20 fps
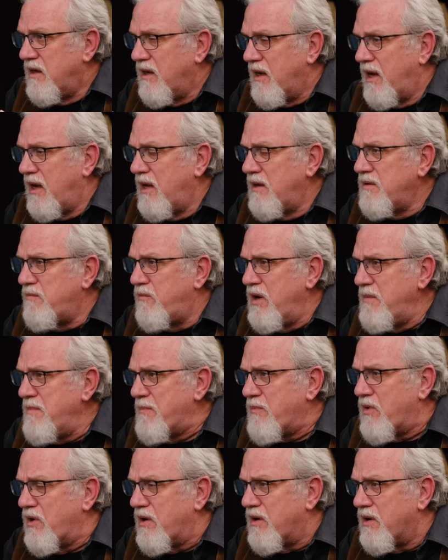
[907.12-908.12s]
And
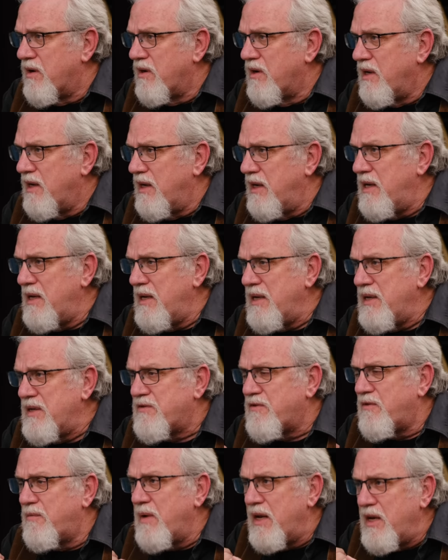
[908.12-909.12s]
remember, he is
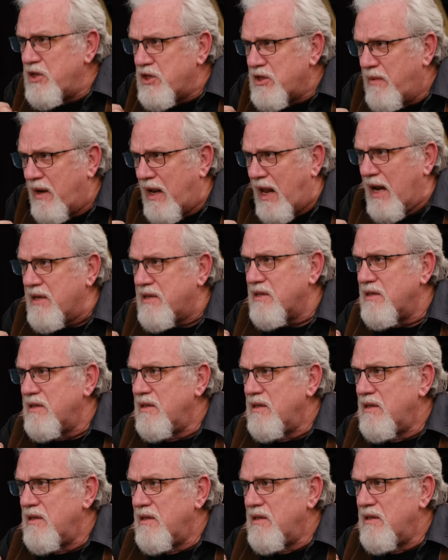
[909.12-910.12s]
from an Ishmaelite.
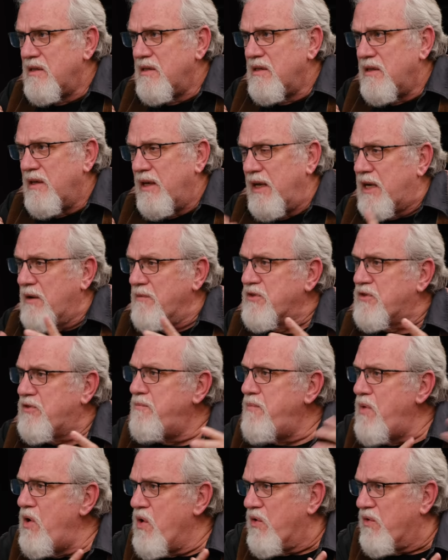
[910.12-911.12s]
He comes
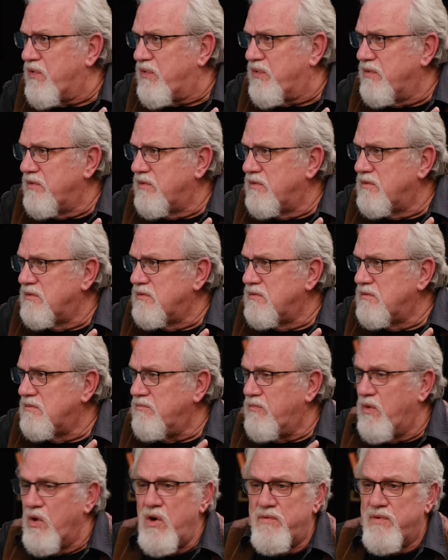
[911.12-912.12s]
from Merv.
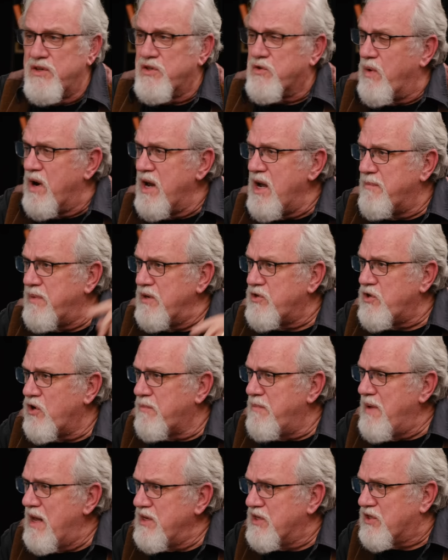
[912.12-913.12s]
Merv is way up in
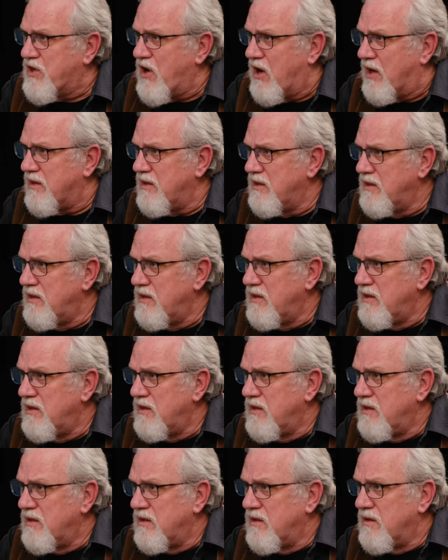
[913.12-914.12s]
Turkmenistan.
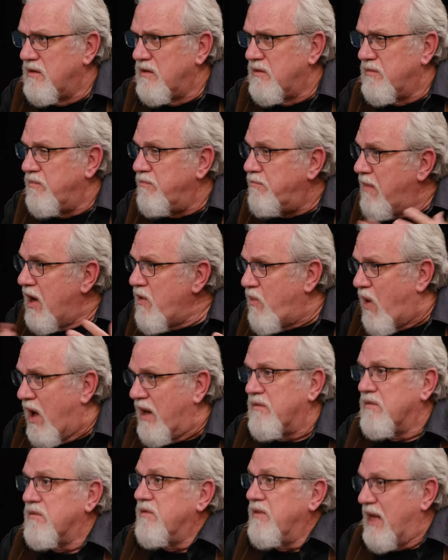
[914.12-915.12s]
Mm-hmm.
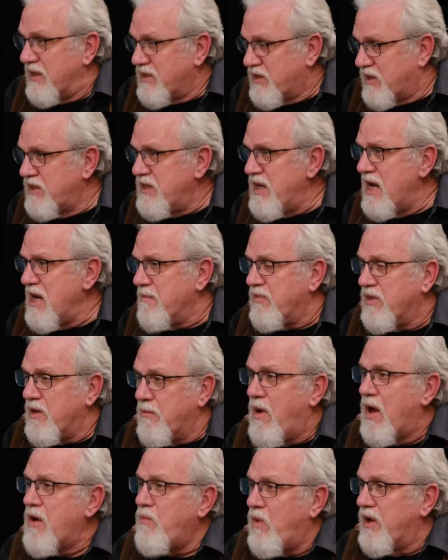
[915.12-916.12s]
Marwan, that's the name. The
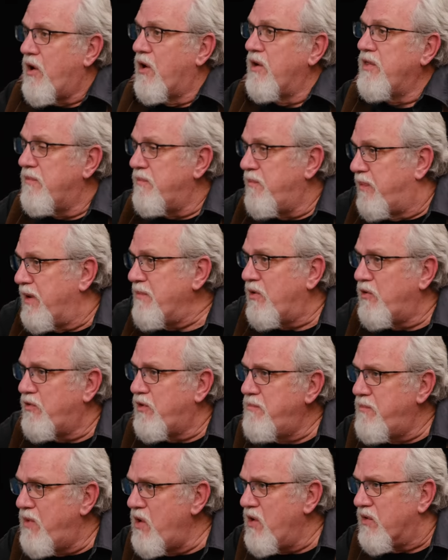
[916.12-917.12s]
Marwan are the people
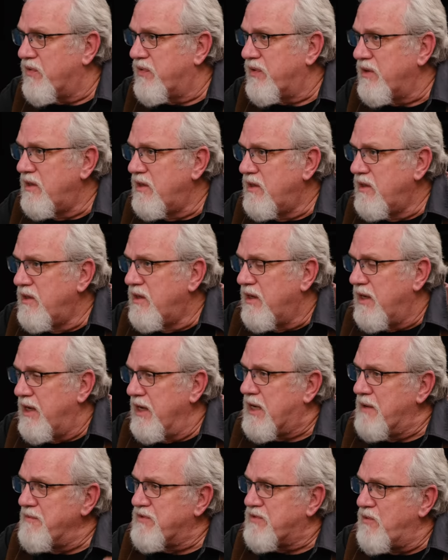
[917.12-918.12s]
from Merv. He
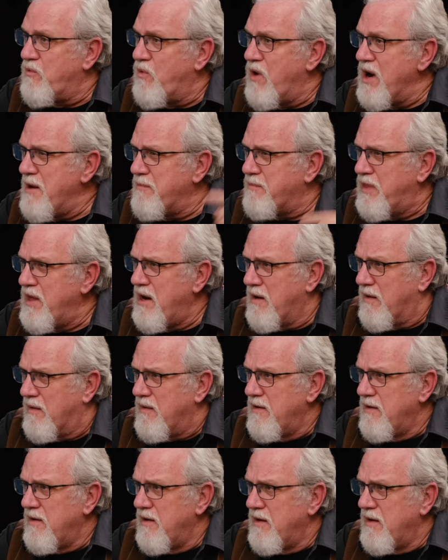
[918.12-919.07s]
comes from way up there.